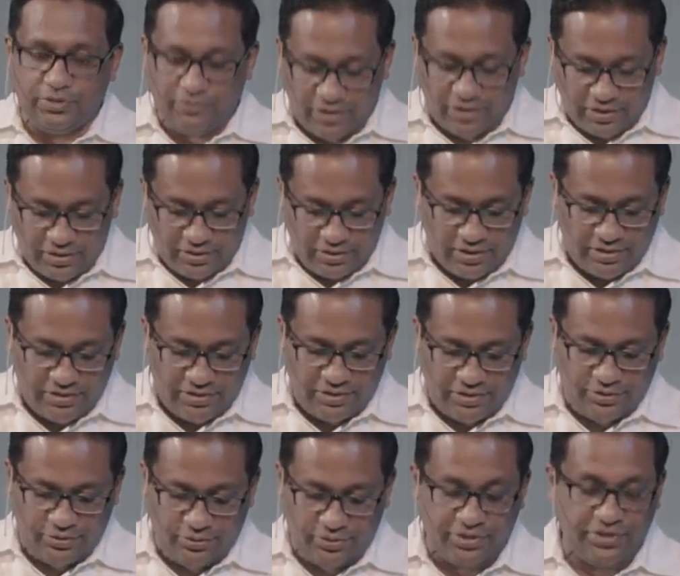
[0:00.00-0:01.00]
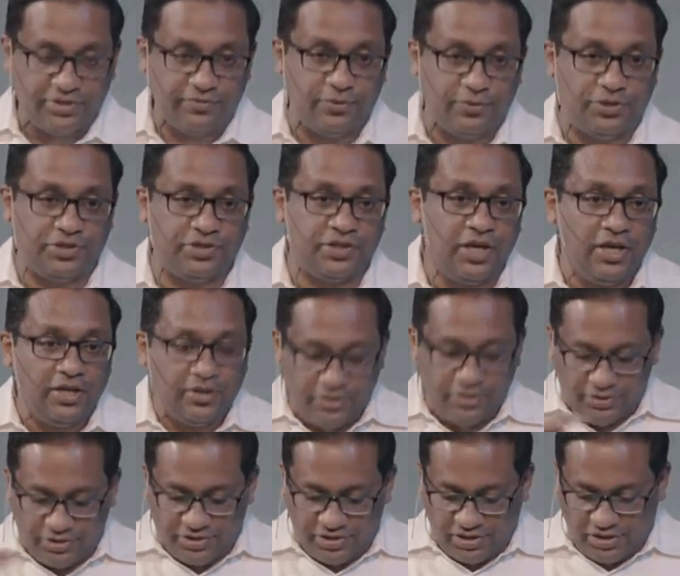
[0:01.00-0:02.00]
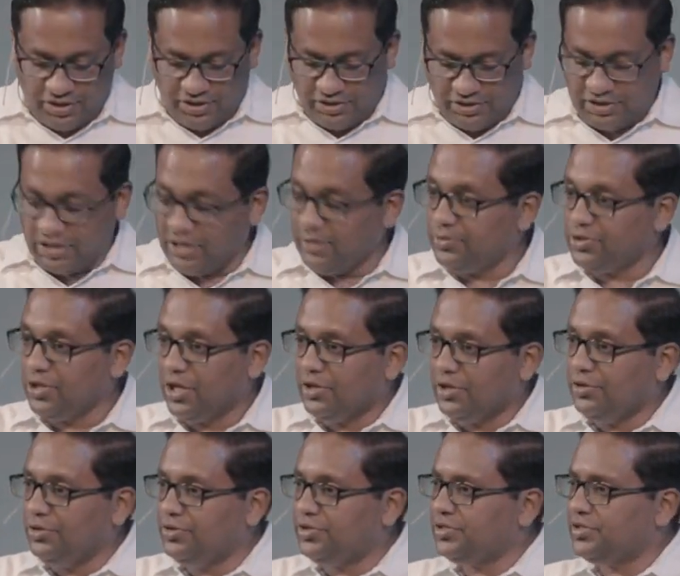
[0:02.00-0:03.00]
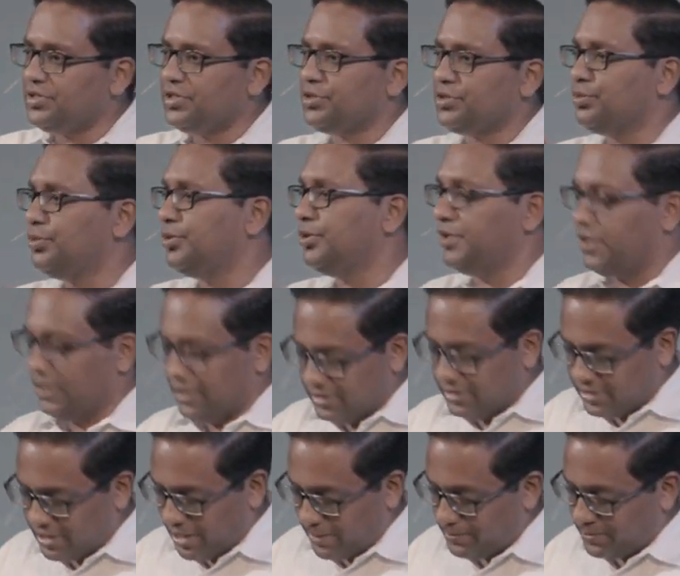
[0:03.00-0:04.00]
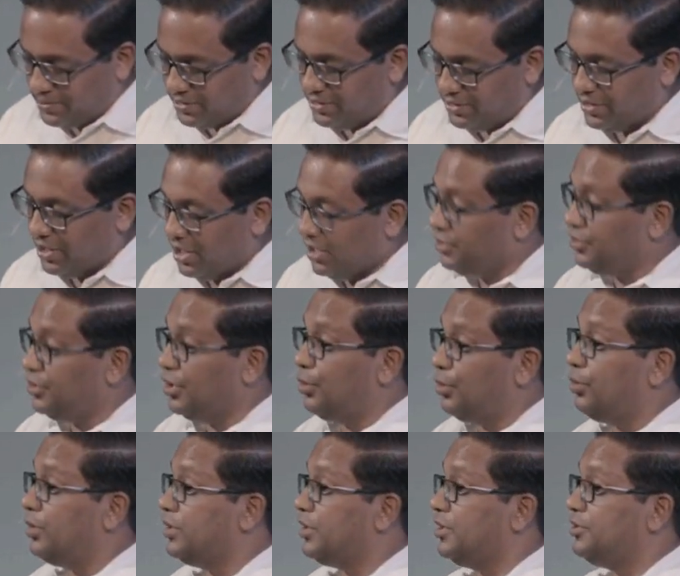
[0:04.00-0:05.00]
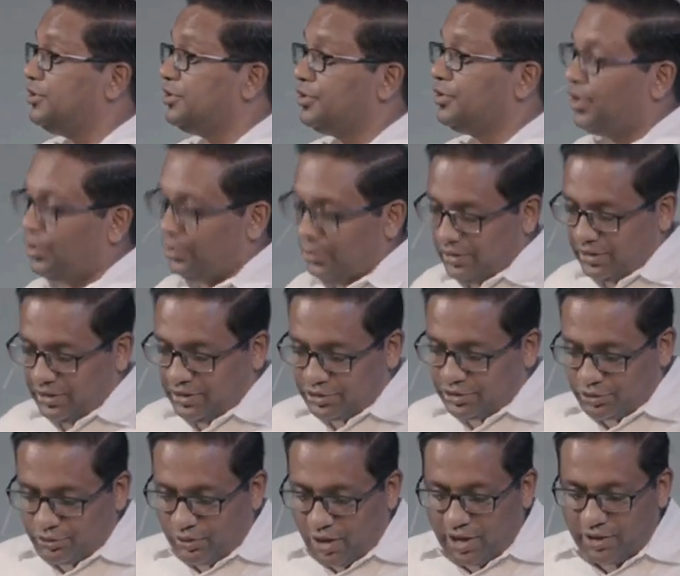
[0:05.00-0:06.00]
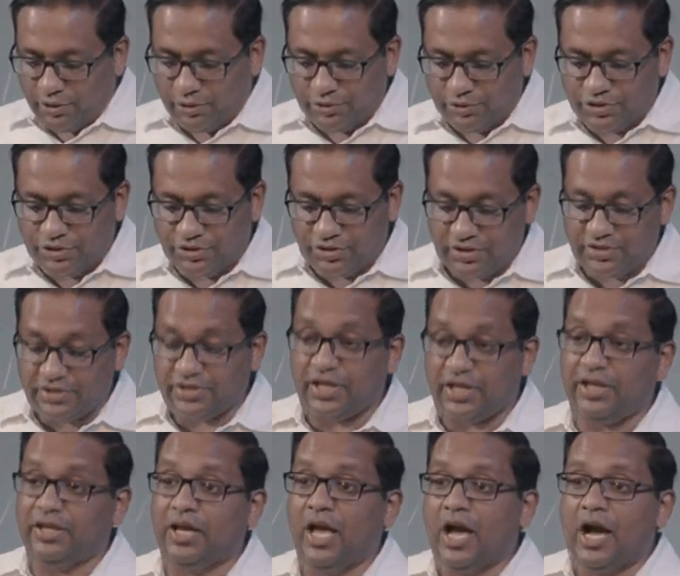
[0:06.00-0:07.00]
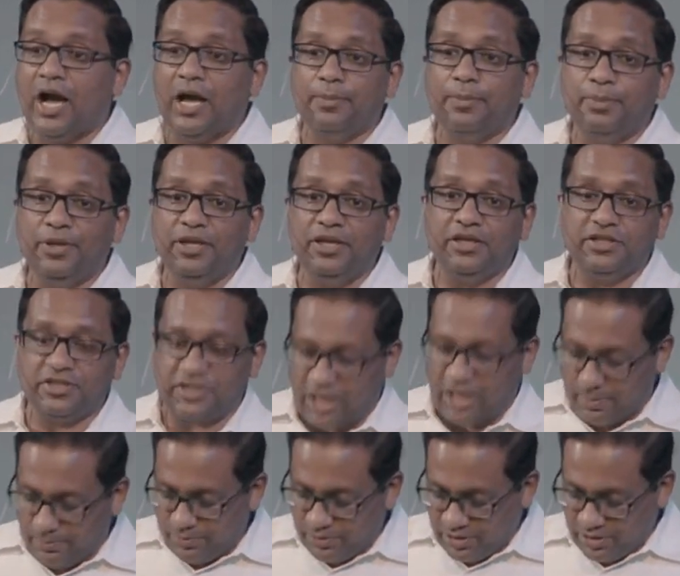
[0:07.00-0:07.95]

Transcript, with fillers: Verse 13, James uses this word tempted. No one undergoing a trial should say, I'm being tempted by God.